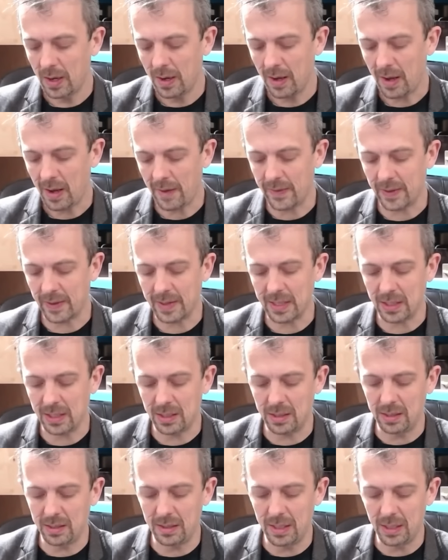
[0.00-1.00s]
I think that's
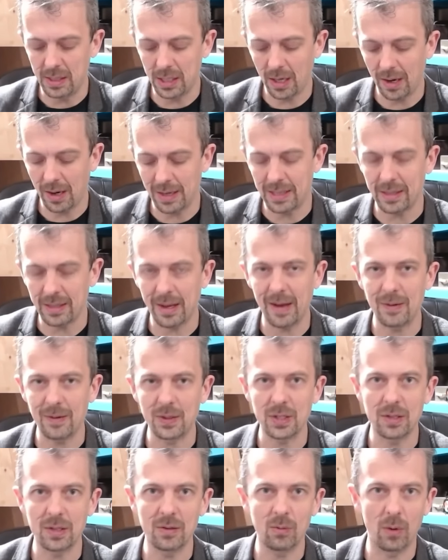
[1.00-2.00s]
entirely down
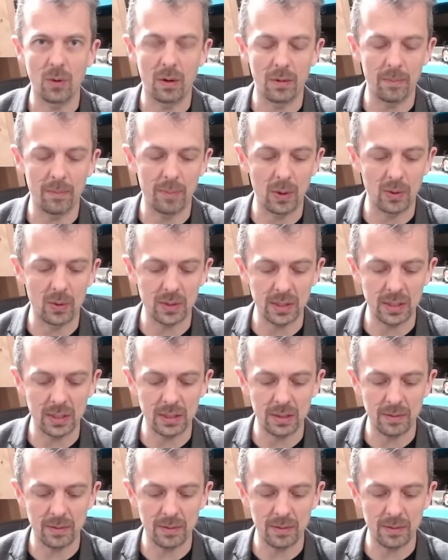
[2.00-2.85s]
to what bolt is,